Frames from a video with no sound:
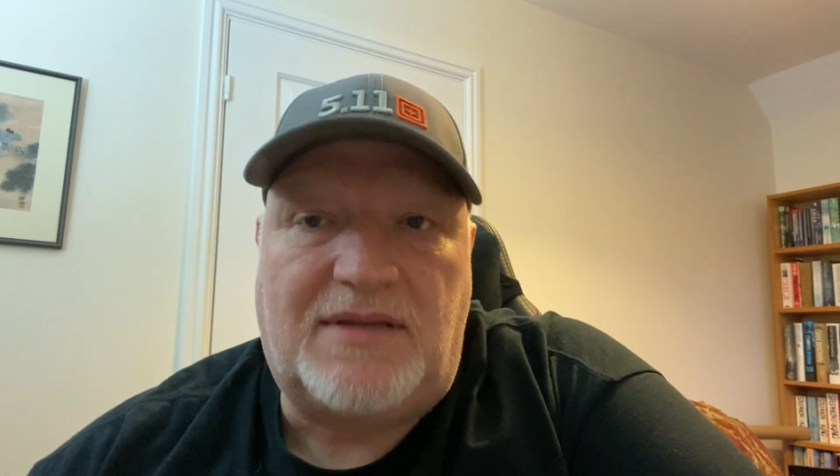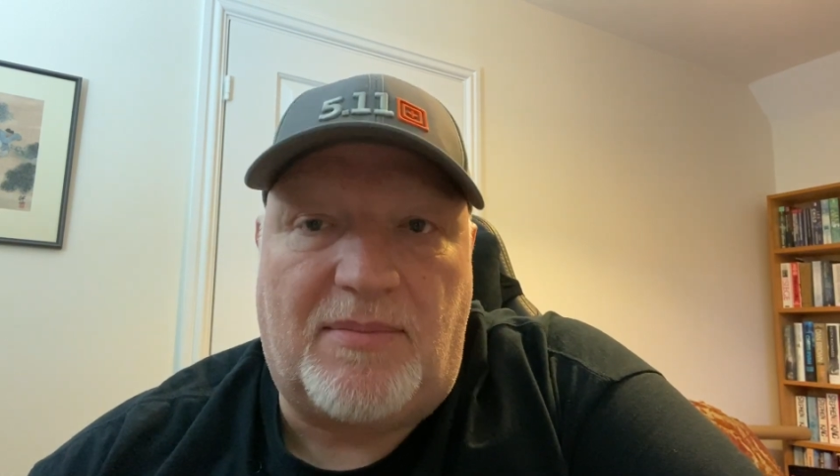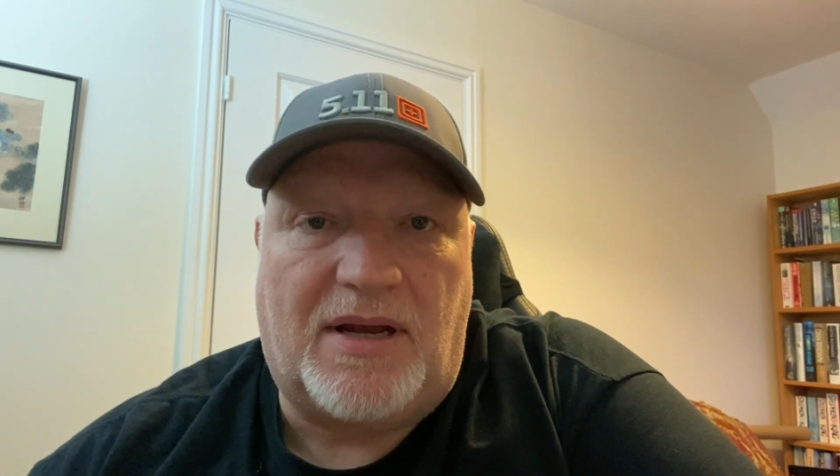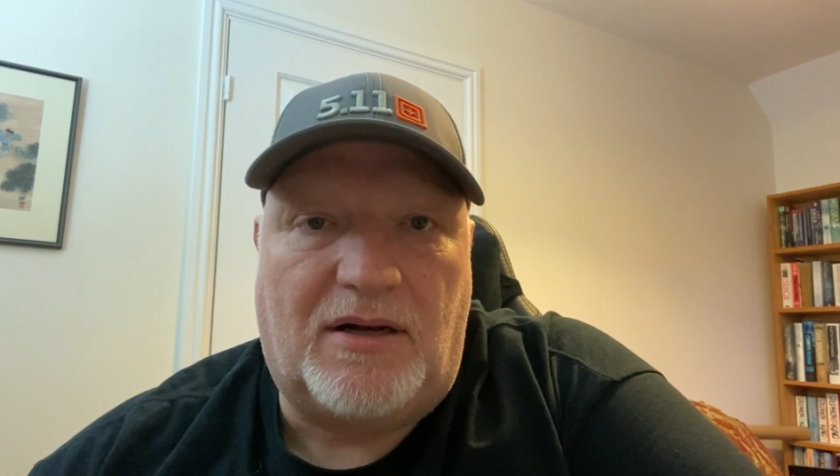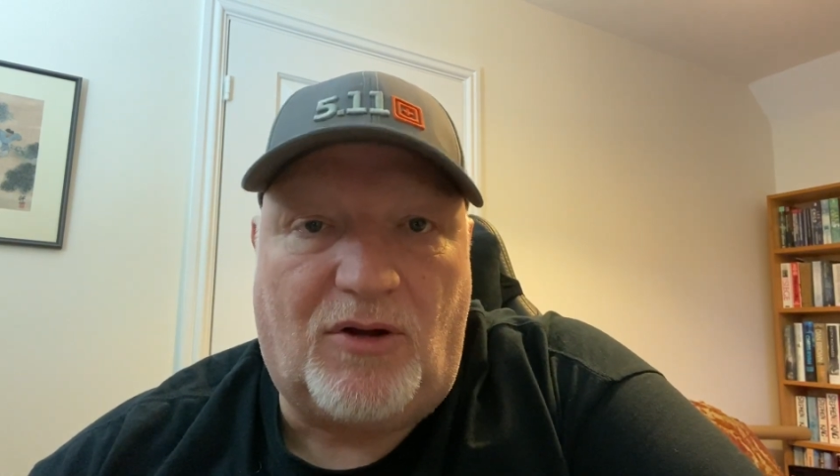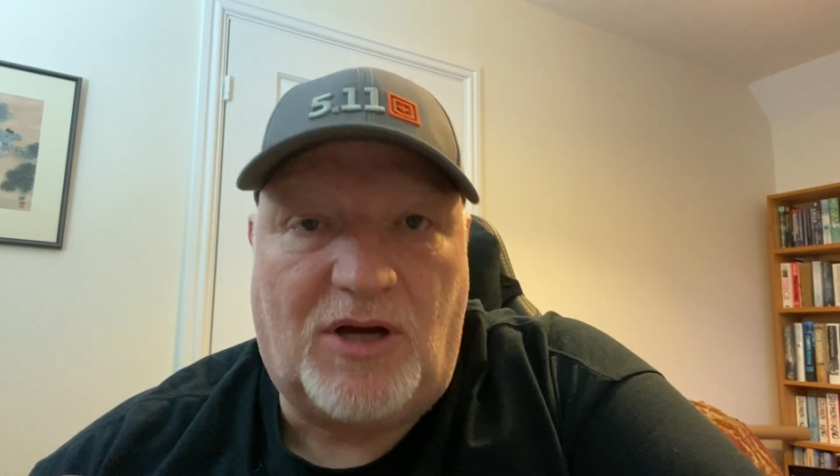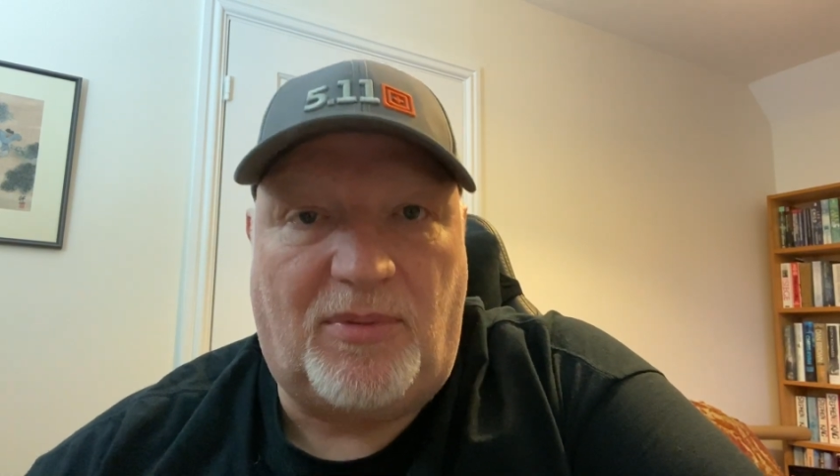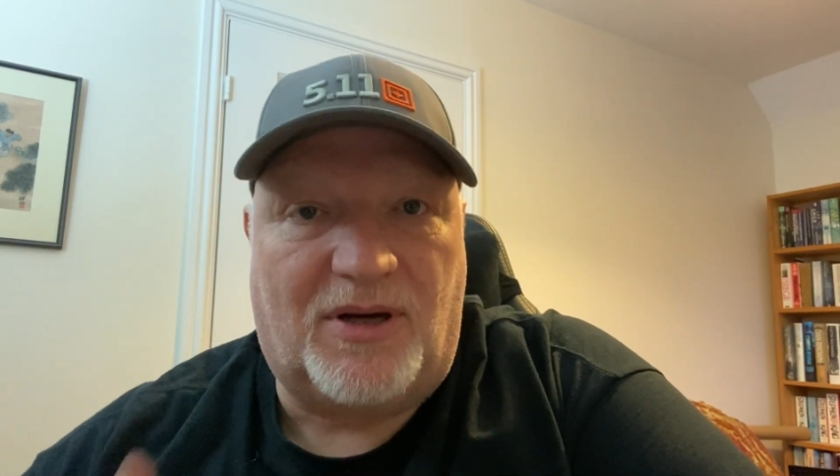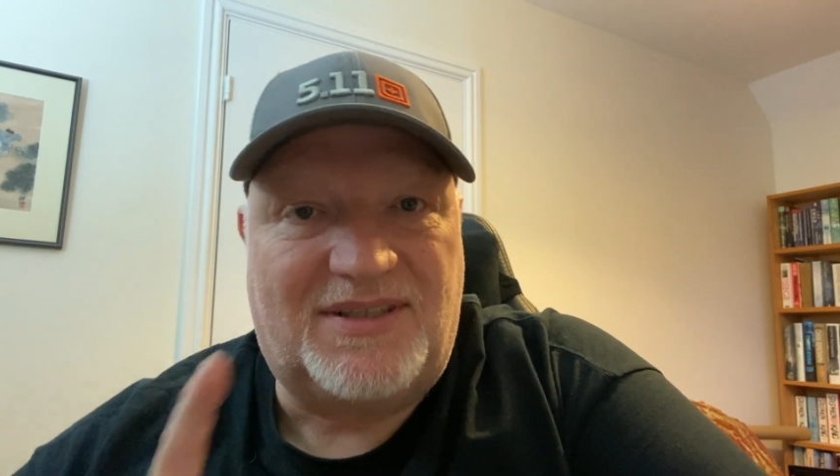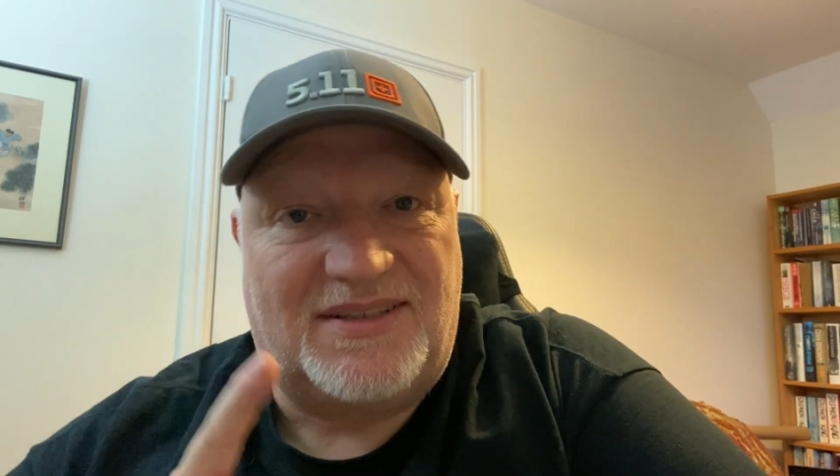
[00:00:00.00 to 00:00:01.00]
it, locker
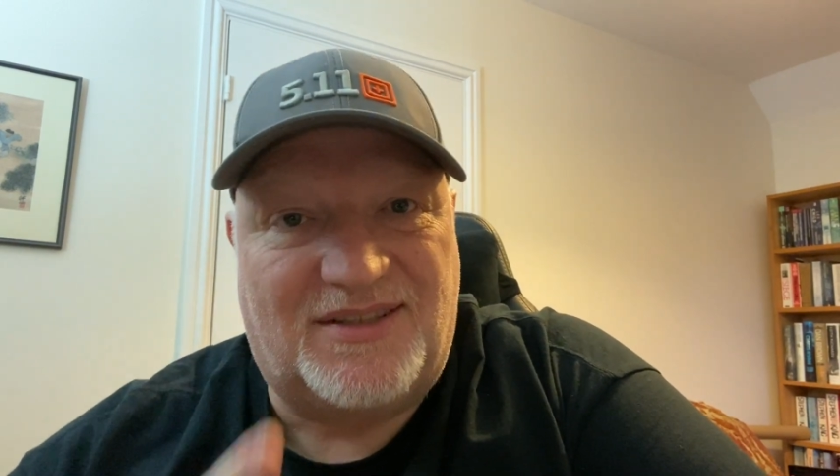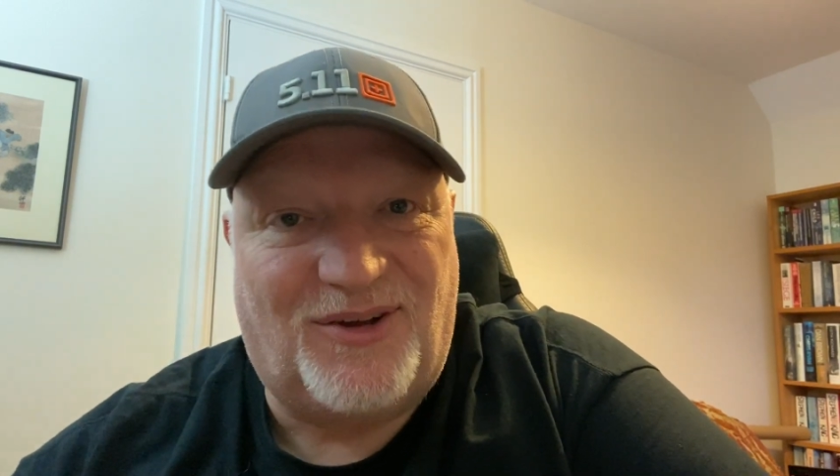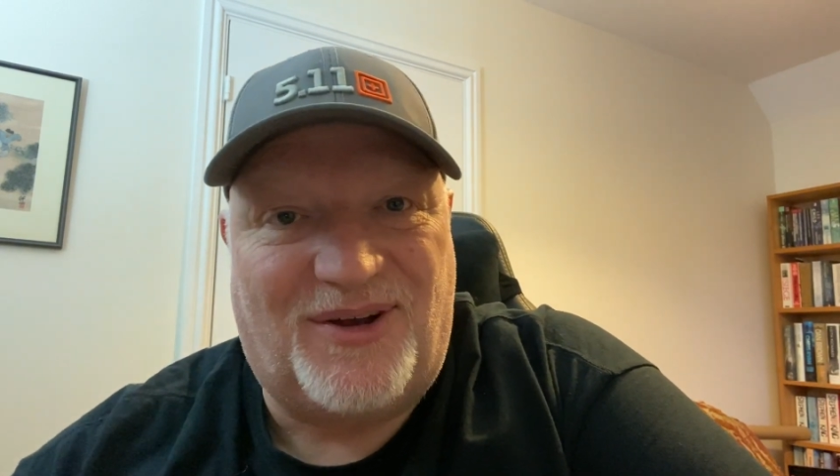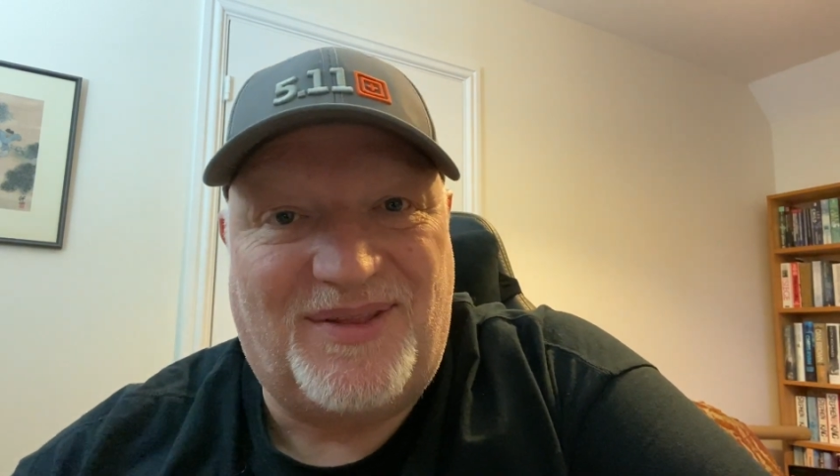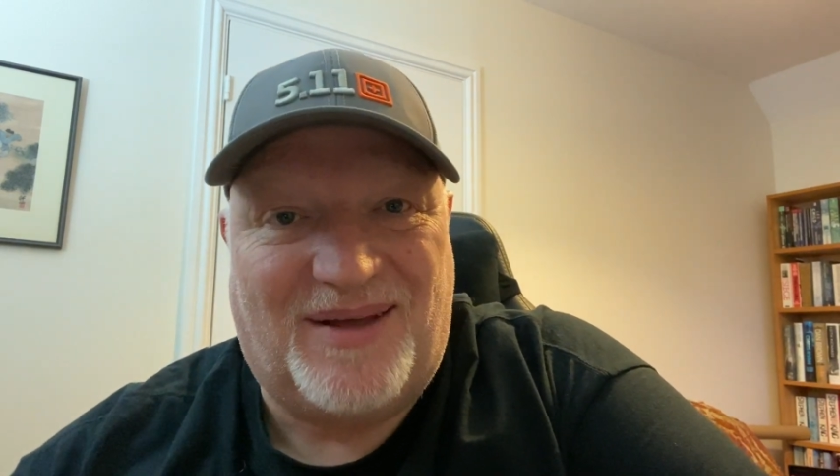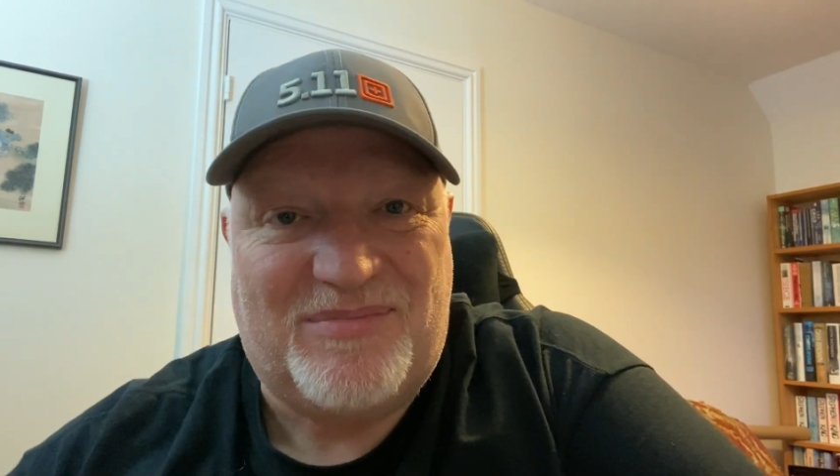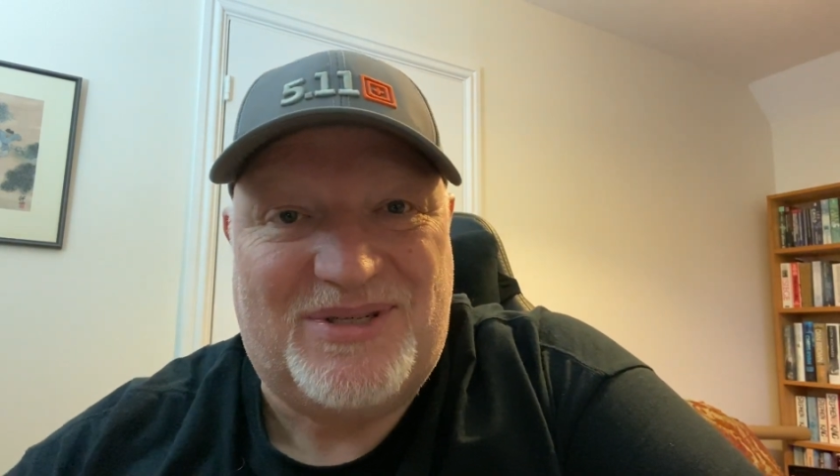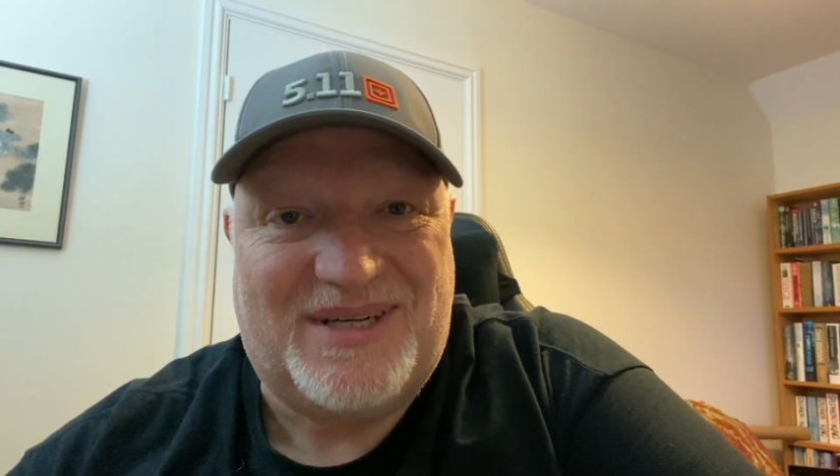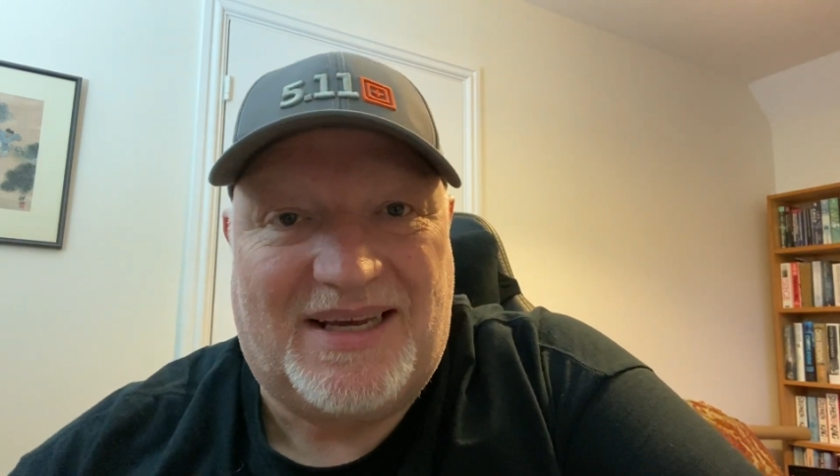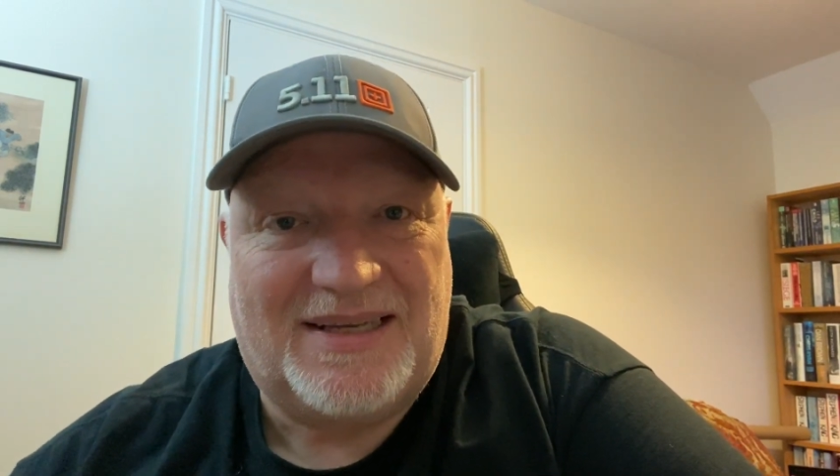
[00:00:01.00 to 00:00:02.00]
boxes are not in that
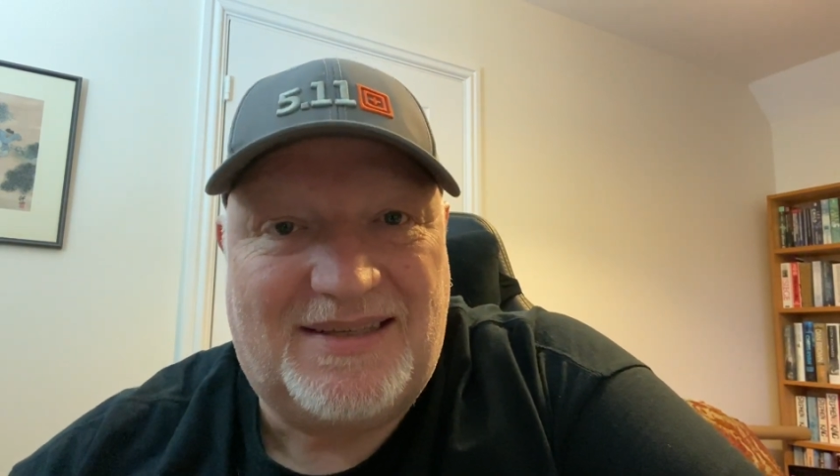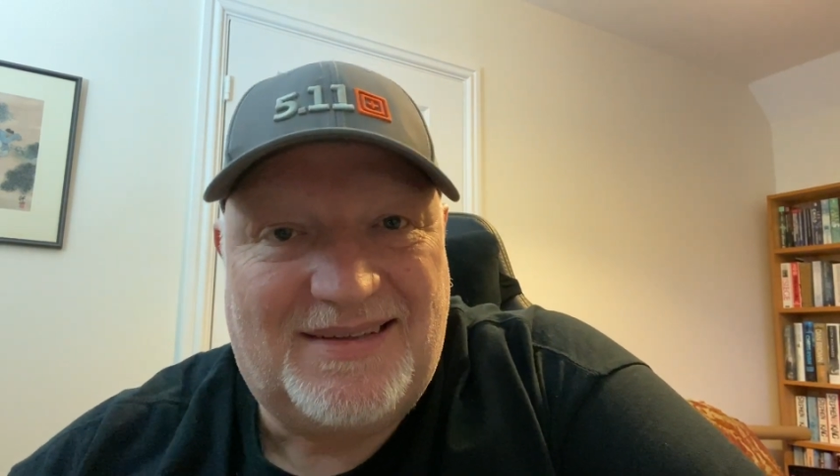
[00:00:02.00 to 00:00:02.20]
budget.